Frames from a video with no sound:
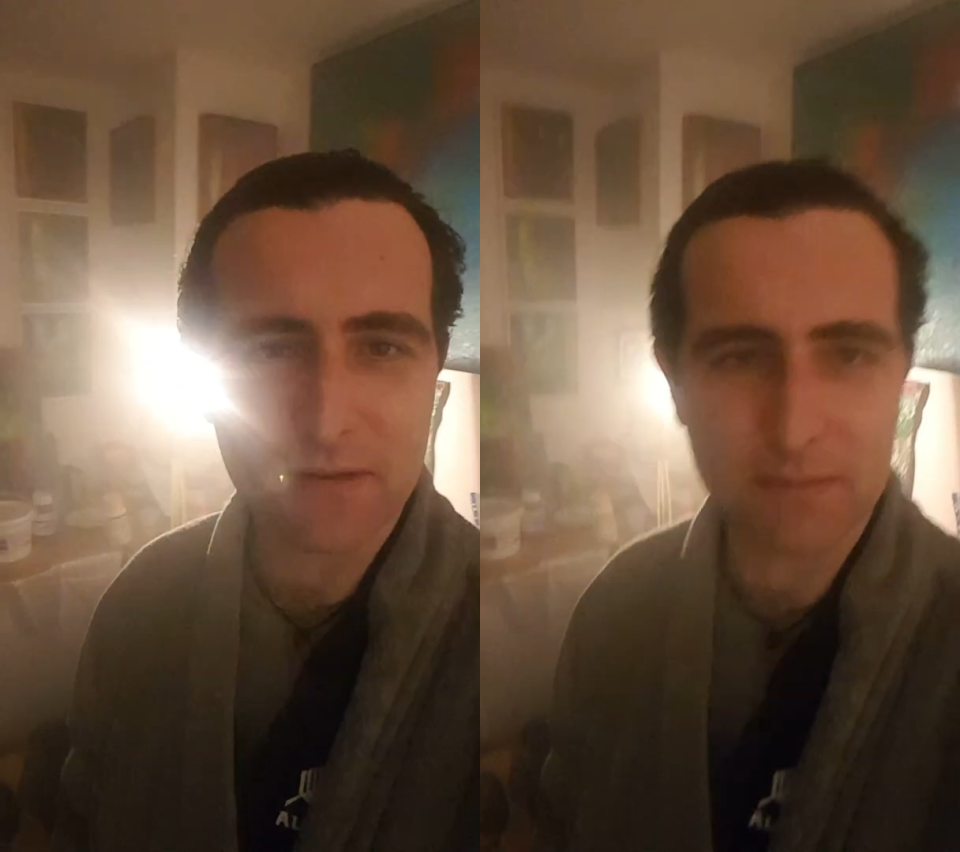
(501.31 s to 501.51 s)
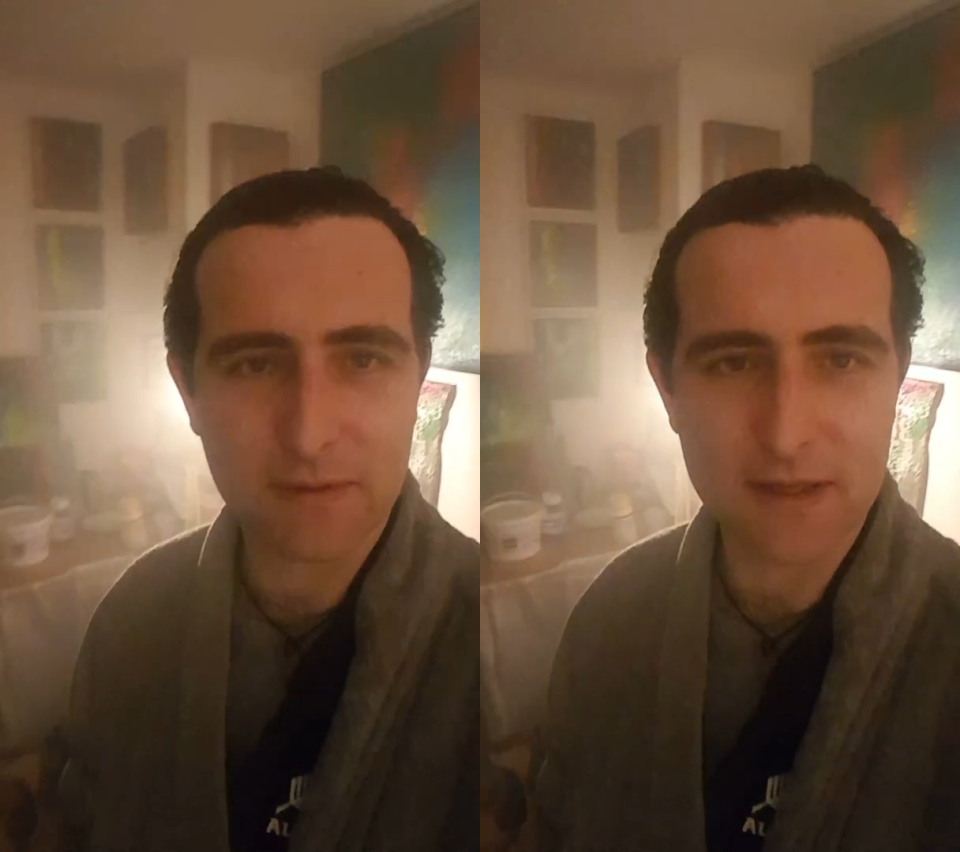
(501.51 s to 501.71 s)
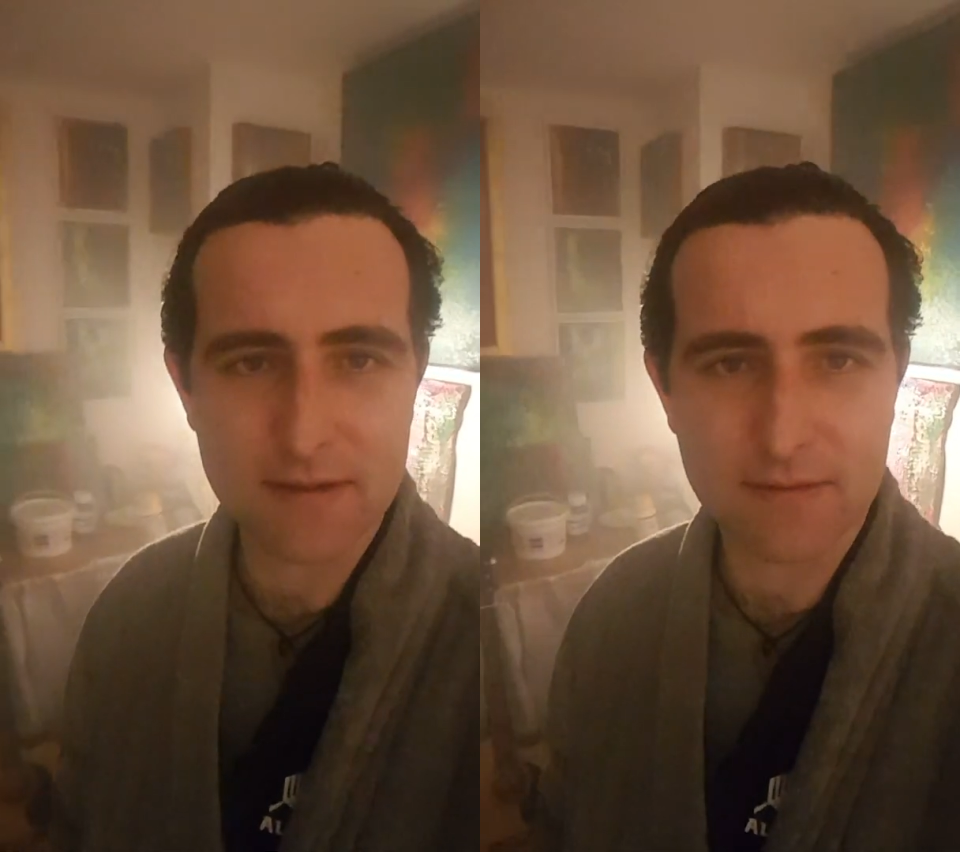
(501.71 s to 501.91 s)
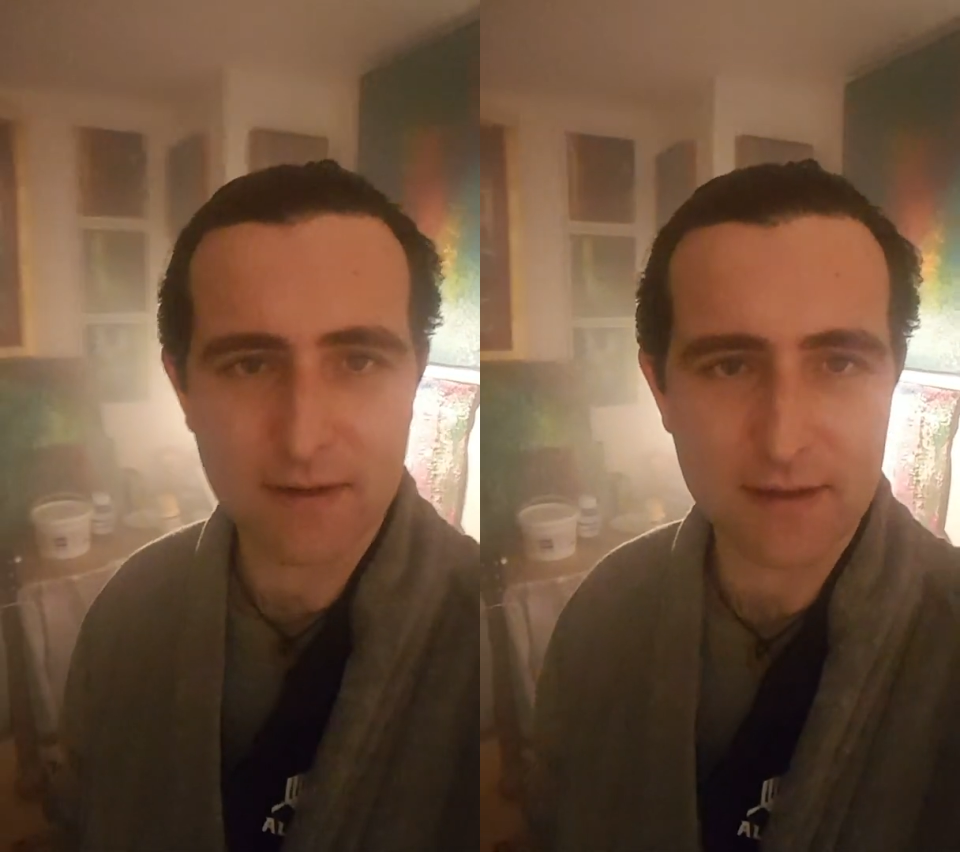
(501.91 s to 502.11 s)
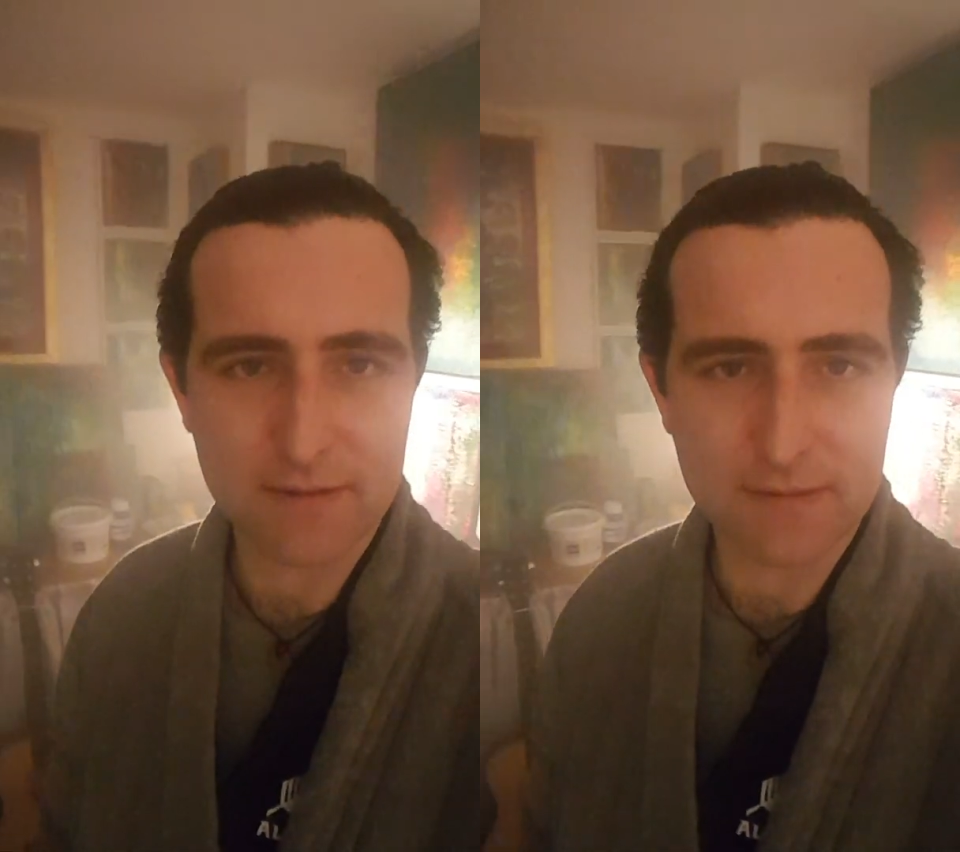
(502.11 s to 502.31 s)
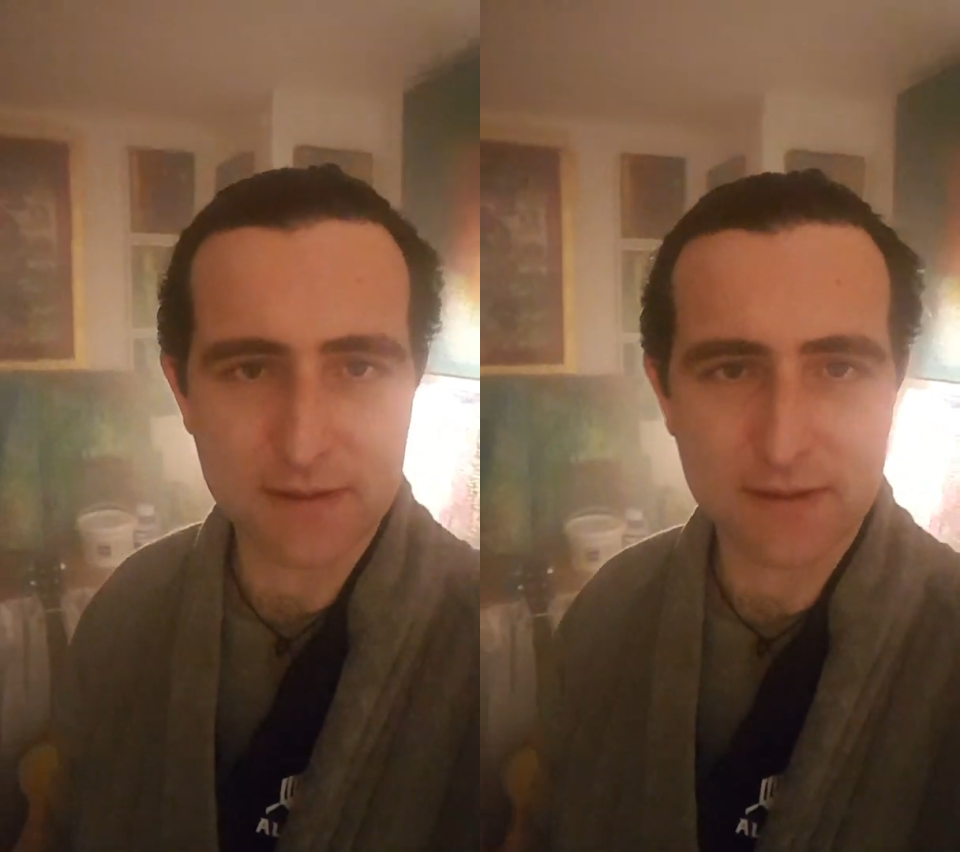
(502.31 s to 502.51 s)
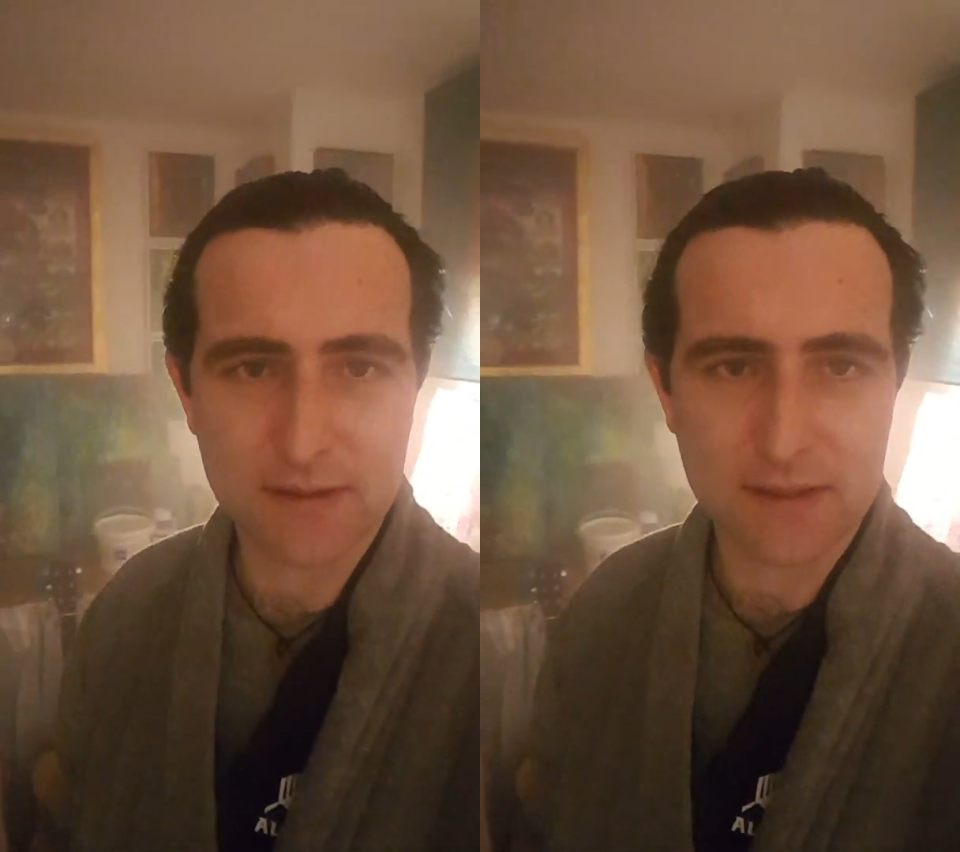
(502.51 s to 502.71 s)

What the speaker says: good place creatively.